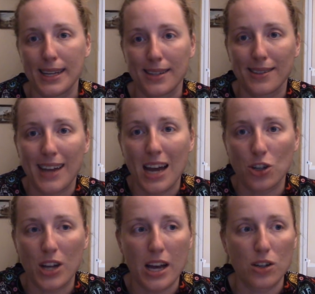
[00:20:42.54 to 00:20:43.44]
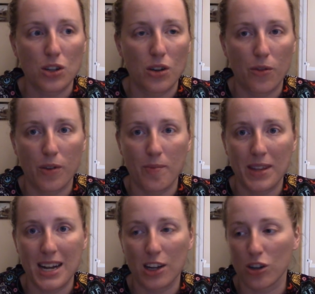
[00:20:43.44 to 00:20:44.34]
Stash Dash from
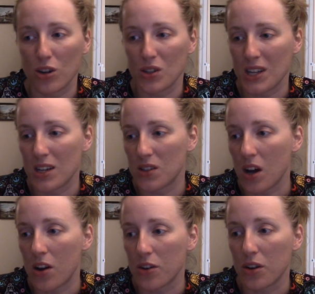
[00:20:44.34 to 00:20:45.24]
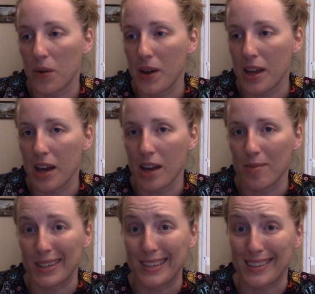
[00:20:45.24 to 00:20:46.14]
the Knit Girls is ongoing. I
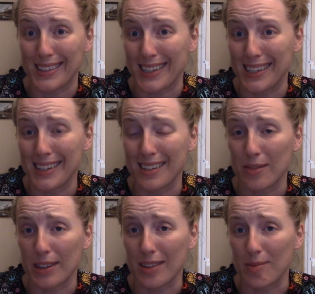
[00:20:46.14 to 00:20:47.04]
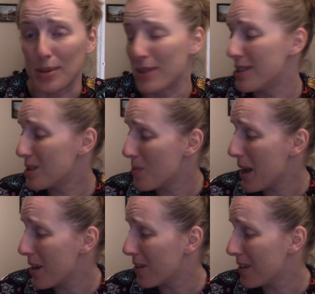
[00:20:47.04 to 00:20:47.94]
am undecided on whether I'm
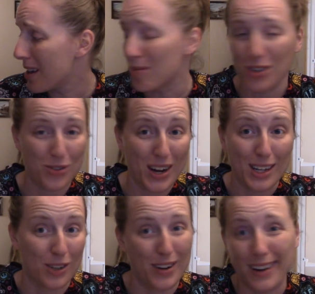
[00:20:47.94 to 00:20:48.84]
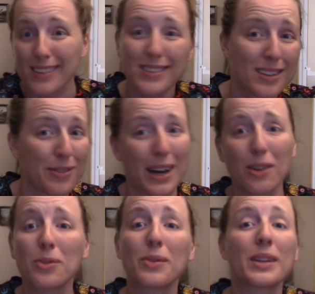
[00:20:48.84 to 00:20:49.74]
participating or not. I'm just trying to crank stuff
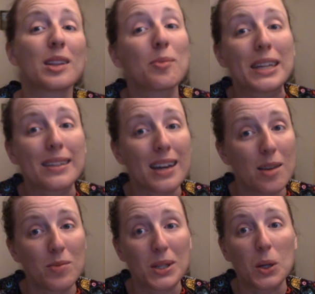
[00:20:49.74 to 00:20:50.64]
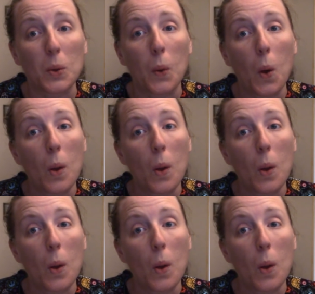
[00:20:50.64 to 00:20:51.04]
out in the meantime, so